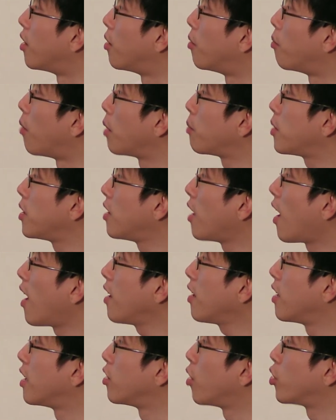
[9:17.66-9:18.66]
my
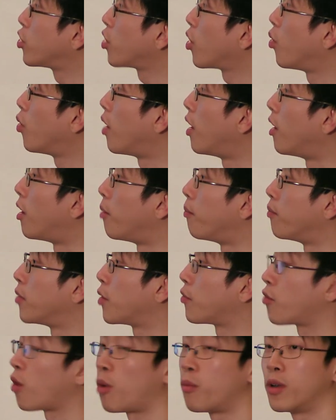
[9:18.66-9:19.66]
PI and also the
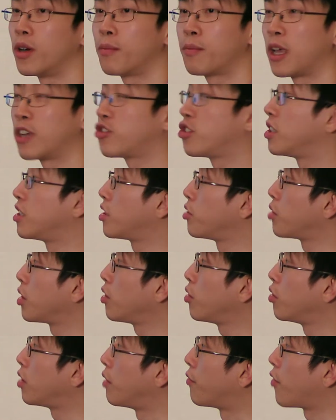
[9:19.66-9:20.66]
former PhD
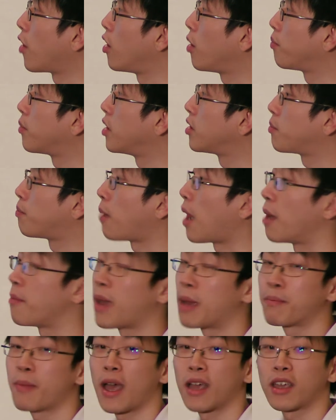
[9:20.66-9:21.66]
student who developed this
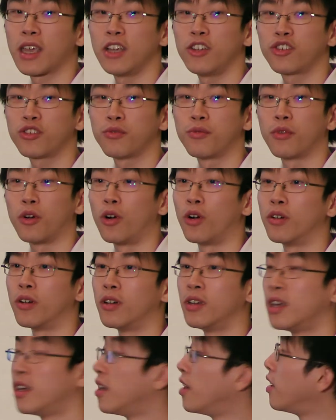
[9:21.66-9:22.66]
BioNet package for
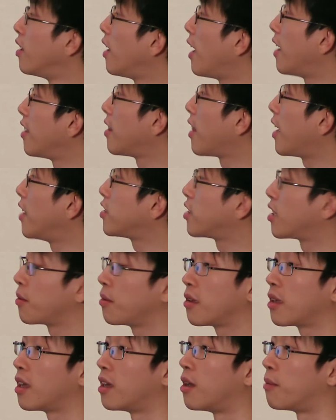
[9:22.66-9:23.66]

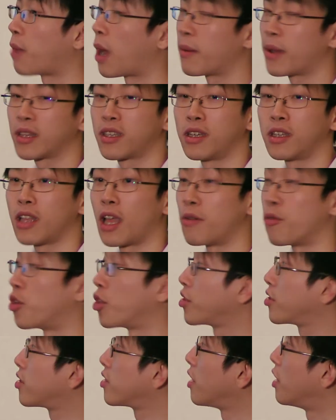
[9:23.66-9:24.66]
analyzing bipartite
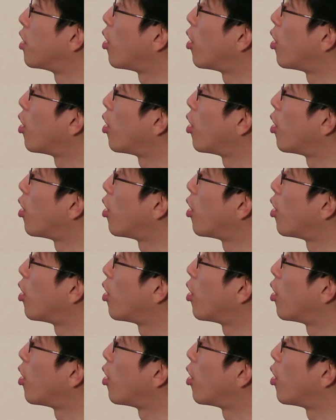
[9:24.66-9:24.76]
networks, and